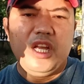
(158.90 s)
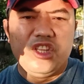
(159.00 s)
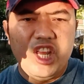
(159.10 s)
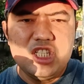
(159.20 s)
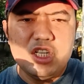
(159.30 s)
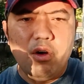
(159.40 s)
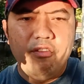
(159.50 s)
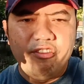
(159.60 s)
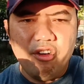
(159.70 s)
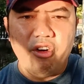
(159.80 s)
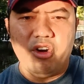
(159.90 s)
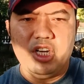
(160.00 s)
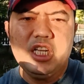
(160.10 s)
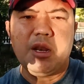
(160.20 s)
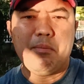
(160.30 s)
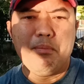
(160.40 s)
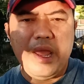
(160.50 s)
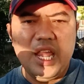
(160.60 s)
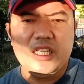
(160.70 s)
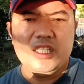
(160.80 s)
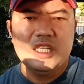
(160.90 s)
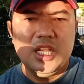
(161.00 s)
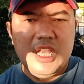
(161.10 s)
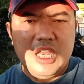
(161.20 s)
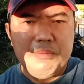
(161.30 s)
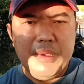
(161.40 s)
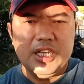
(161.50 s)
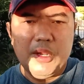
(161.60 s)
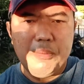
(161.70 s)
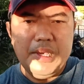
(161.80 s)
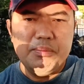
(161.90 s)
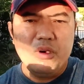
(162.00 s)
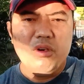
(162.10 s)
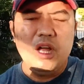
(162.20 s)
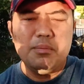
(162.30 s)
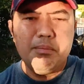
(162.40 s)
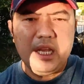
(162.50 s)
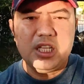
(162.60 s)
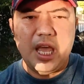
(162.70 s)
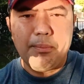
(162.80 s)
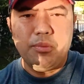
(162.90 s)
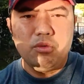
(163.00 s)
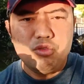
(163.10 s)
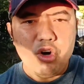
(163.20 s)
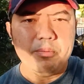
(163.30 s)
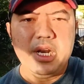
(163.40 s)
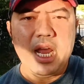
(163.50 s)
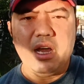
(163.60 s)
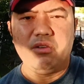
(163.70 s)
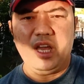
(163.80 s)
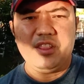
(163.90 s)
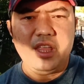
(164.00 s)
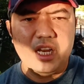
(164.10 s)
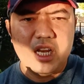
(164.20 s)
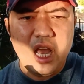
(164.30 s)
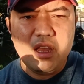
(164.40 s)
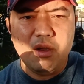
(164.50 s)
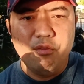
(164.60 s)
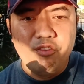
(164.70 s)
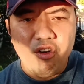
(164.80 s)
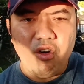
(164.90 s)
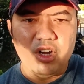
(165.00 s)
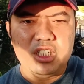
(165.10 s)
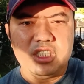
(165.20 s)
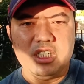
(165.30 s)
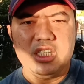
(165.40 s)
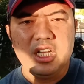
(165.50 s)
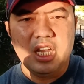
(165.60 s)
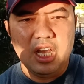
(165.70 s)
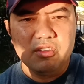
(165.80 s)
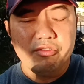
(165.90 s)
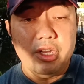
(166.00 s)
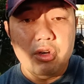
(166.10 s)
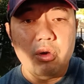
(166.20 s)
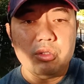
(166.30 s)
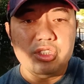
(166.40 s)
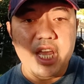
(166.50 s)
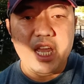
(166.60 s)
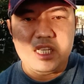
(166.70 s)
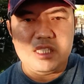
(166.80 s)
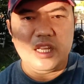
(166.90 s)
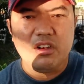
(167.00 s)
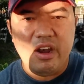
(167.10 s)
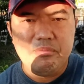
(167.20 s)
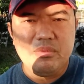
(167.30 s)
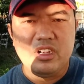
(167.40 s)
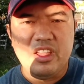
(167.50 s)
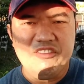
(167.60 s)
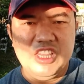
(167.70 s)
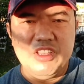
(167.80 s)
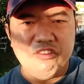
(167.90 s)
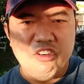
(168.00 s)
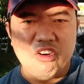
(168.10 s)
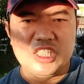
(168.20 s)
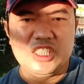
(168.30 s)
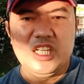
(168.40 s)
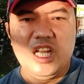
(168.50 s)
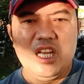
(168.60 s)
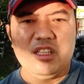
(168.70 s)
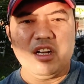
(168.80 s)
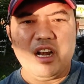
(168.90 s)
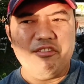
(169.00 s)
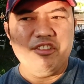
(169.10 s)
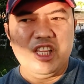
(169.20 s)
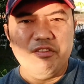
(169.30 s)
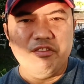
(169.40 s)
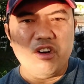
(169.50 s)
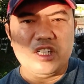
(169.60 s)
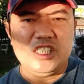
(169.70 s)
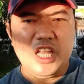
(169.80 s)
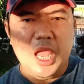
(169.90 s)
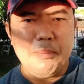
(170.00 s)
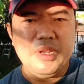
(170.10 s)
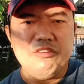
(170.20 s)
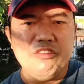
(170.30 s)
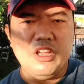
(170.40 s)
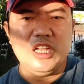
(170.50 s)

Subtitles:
natural force that make the apple drop down. And that kind of force we know today is the gravity force. The gravity force is happen